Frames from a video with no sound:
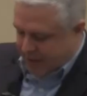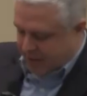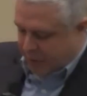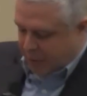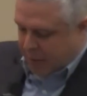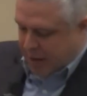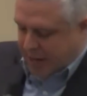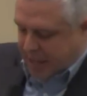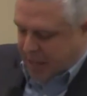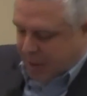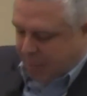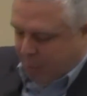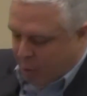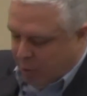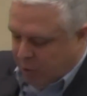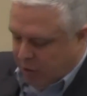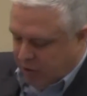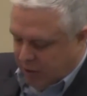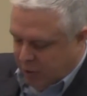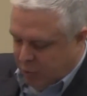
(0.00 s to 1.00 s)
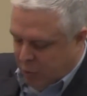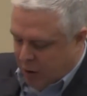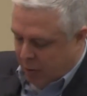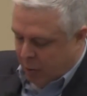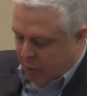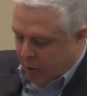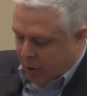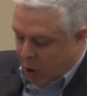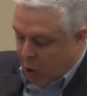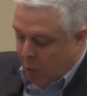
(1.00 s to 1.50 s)
if the media approaches us while
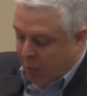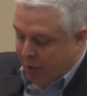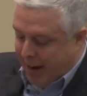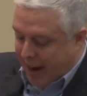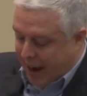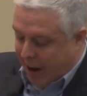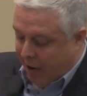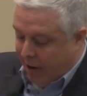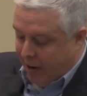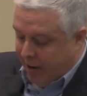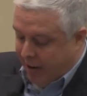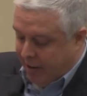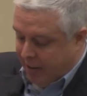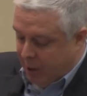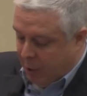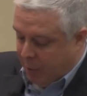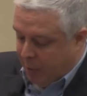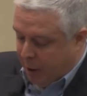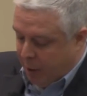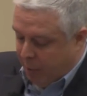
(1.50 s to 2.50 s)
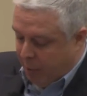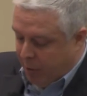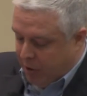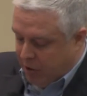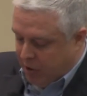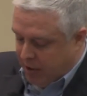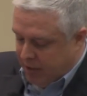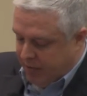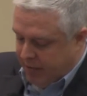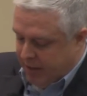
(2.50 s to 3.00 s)
we're open airing, open air
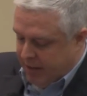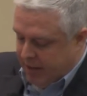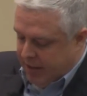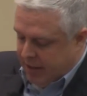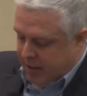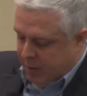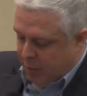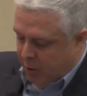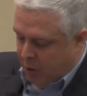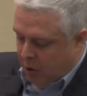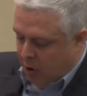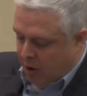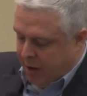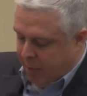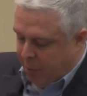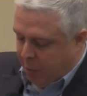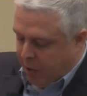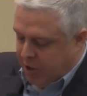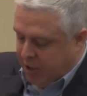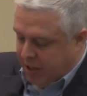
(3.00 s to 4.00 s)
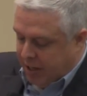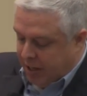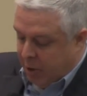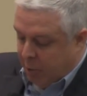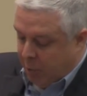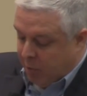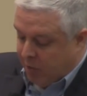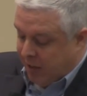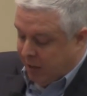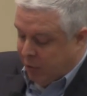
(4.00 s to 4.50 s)
preaching, regarding preaching on
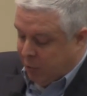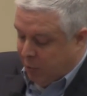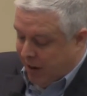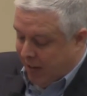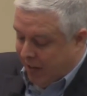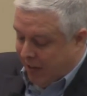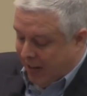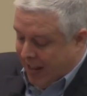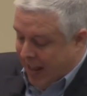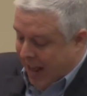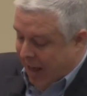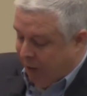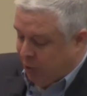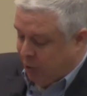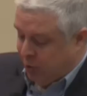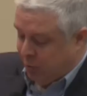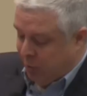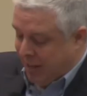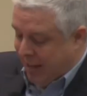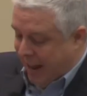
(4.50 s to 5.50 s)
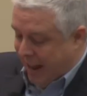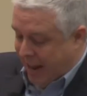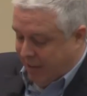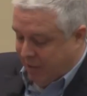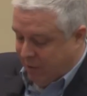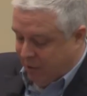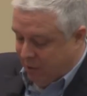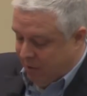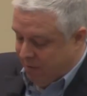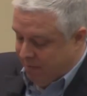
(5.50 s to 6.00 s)
homosexuality, how should we
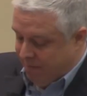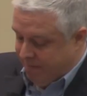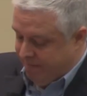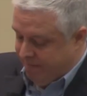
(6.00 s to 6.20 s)
answer?